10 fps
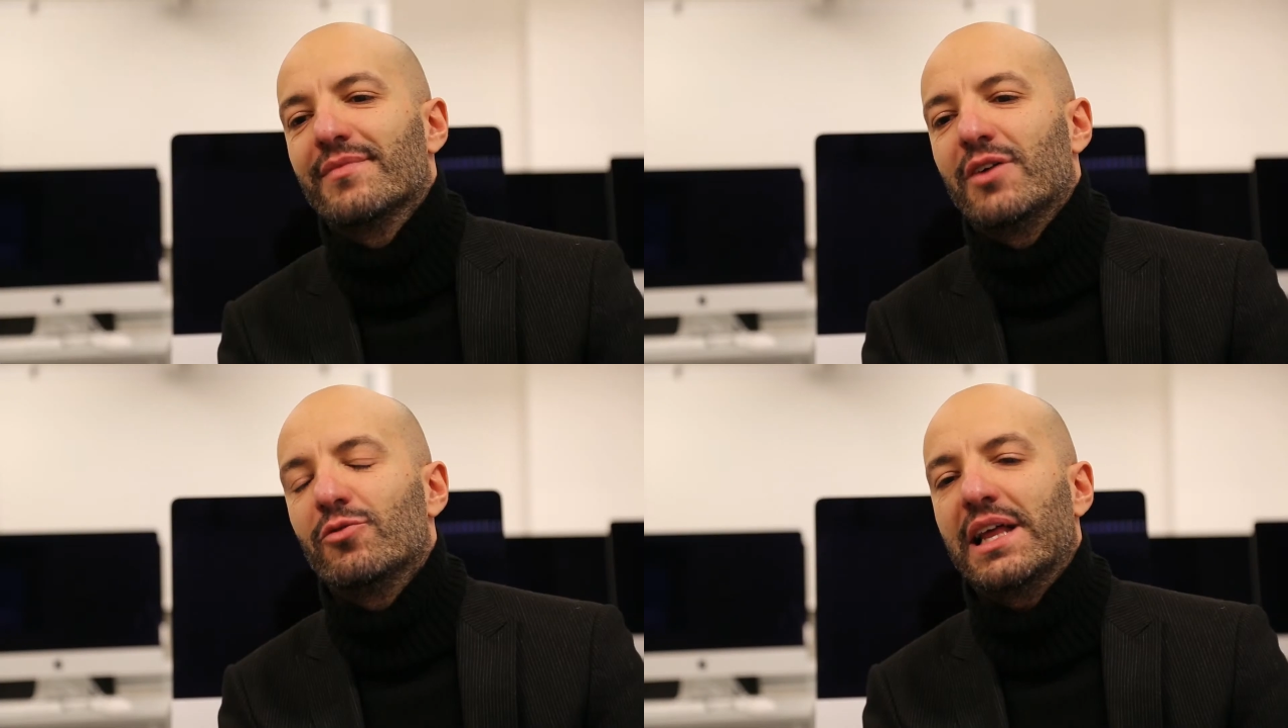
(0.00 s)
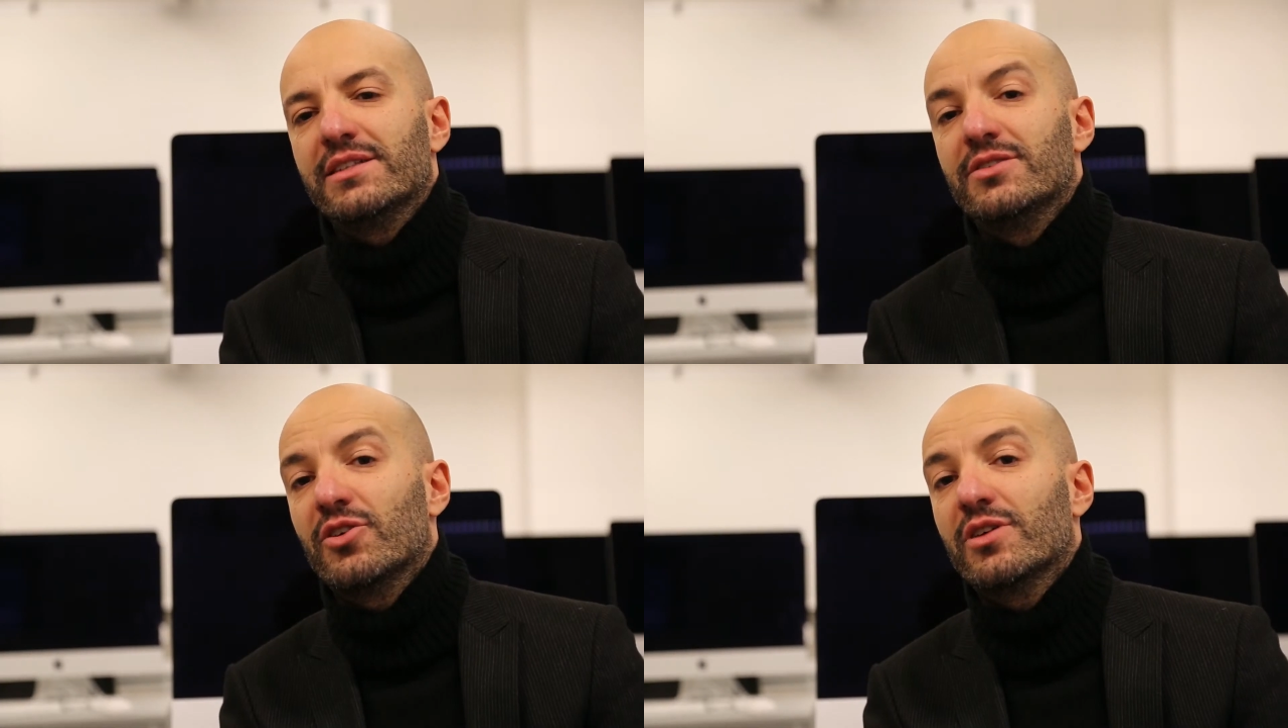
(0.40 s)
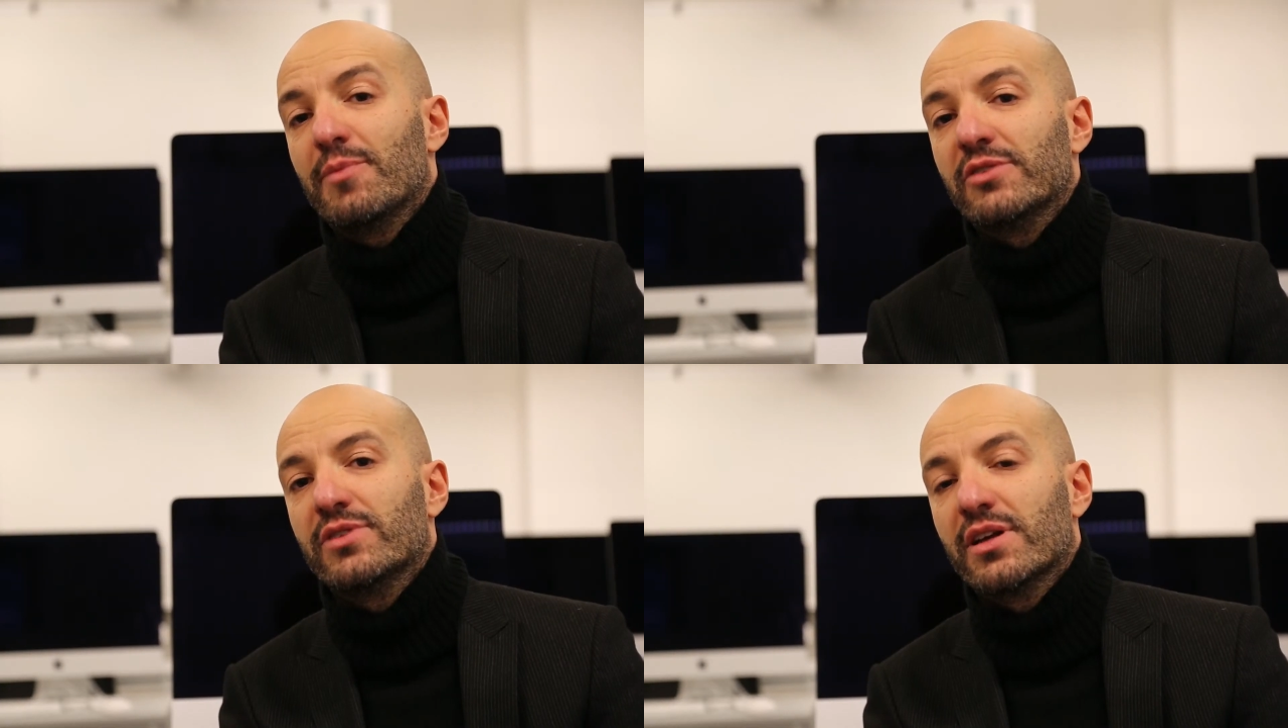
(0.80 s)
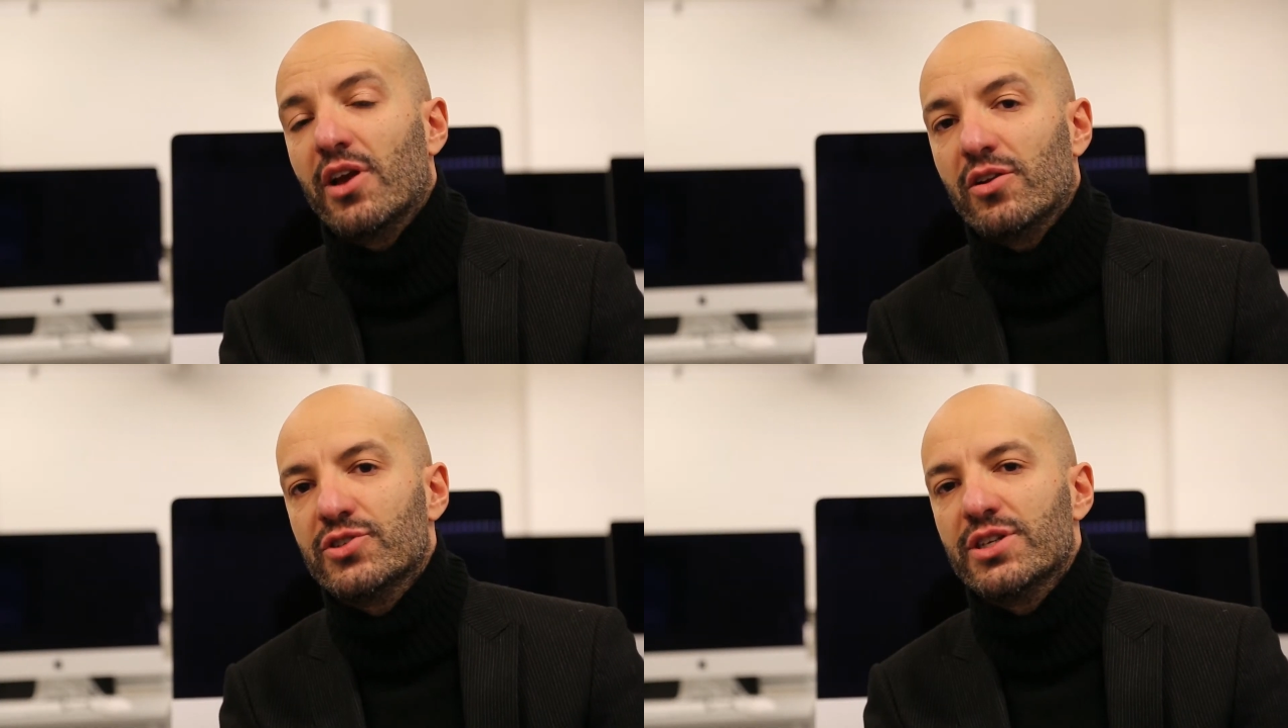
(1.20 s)
I would like to talk about
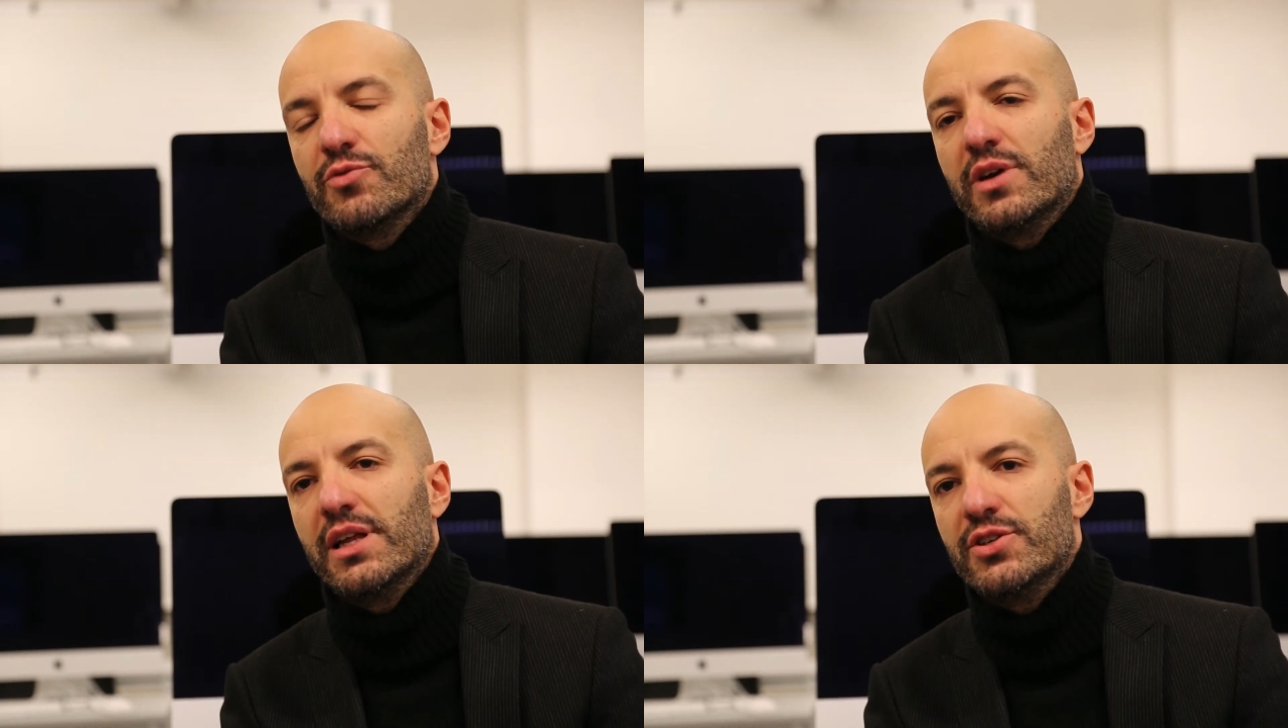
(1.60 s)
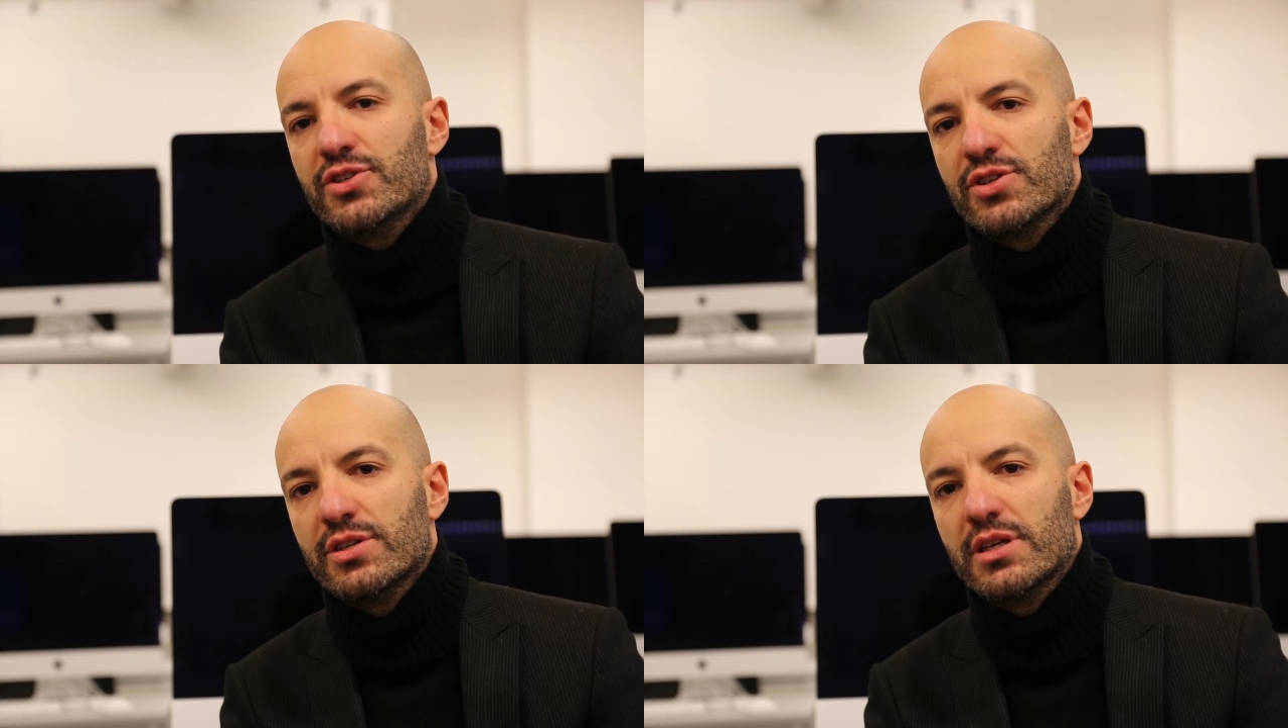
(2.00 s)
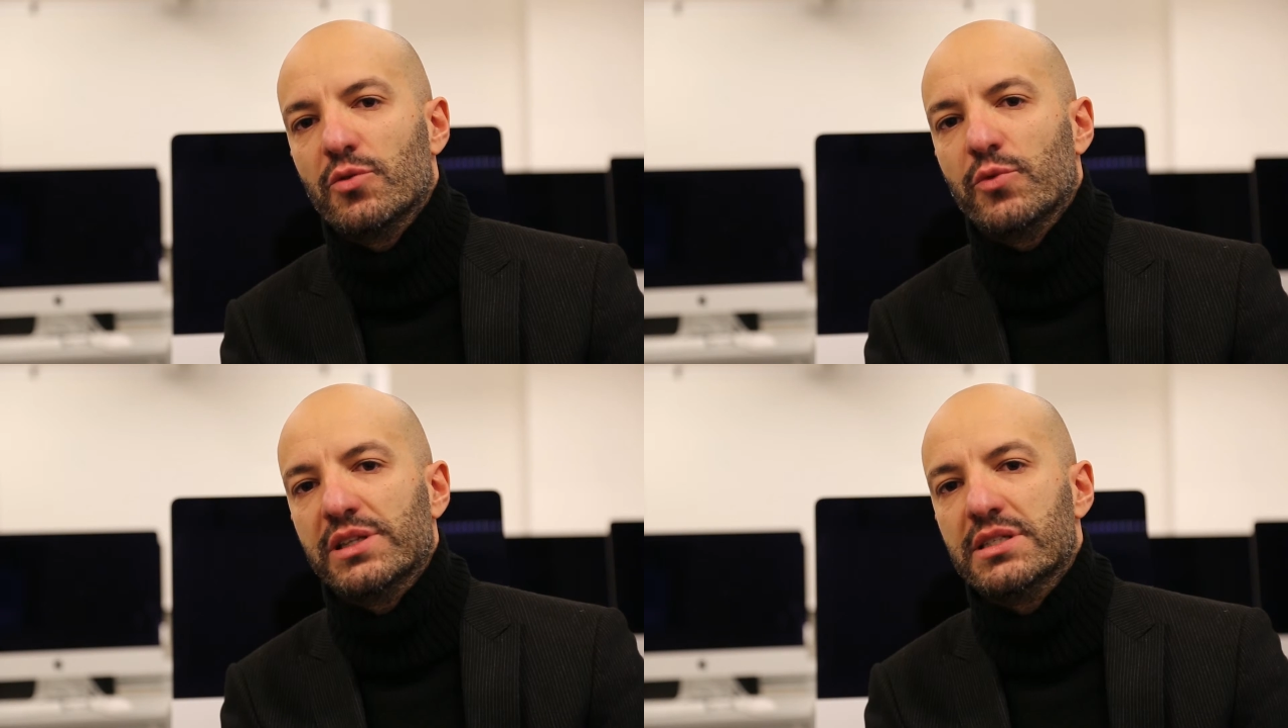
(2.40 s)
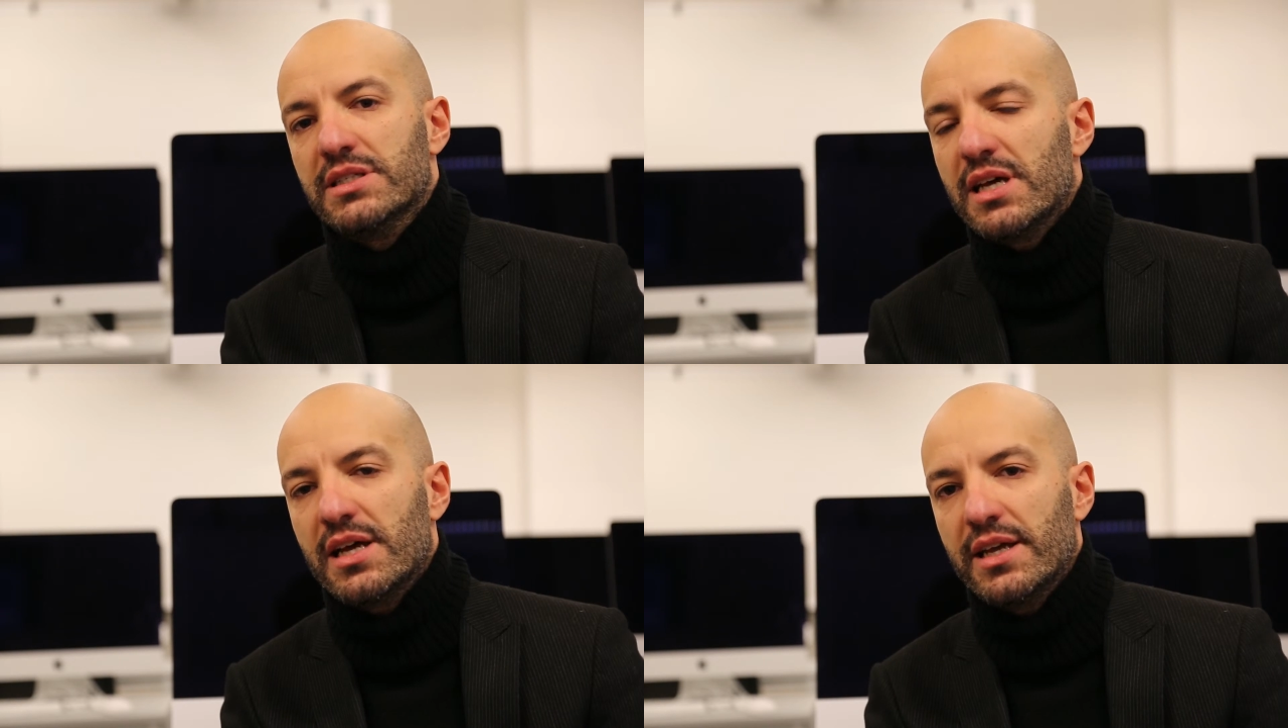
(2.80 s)
technology in relation with
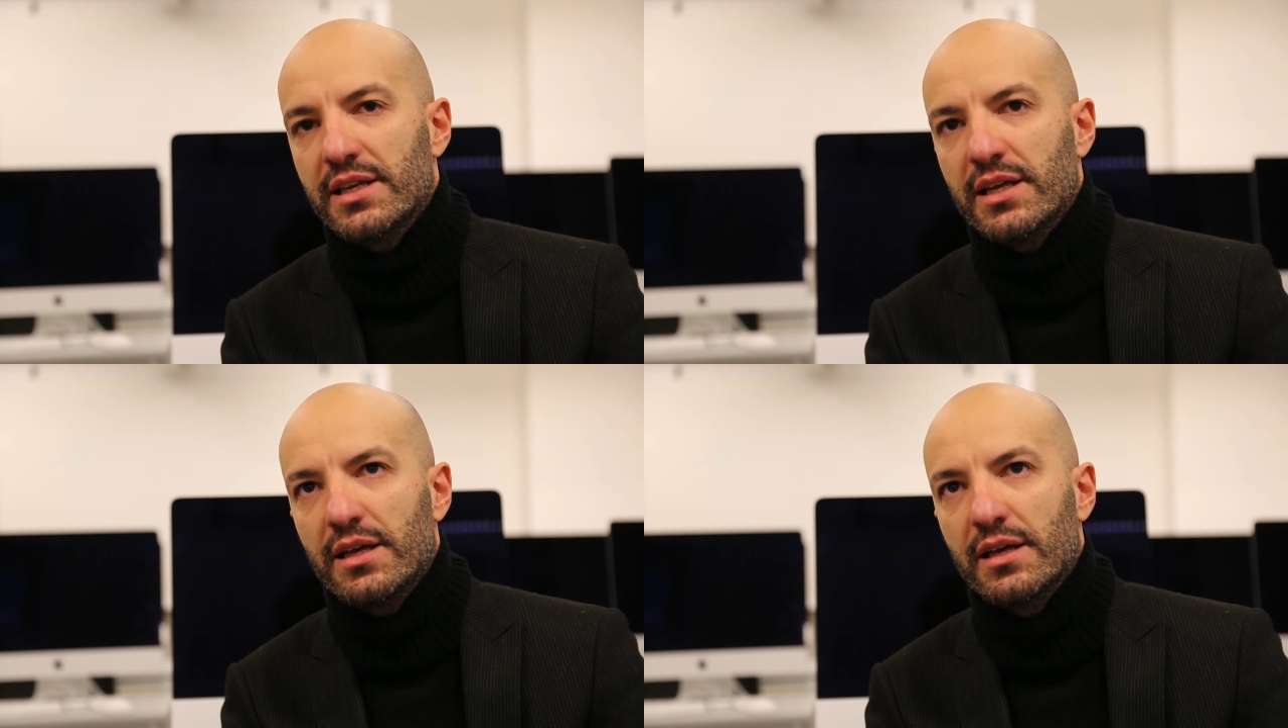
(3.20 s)
design.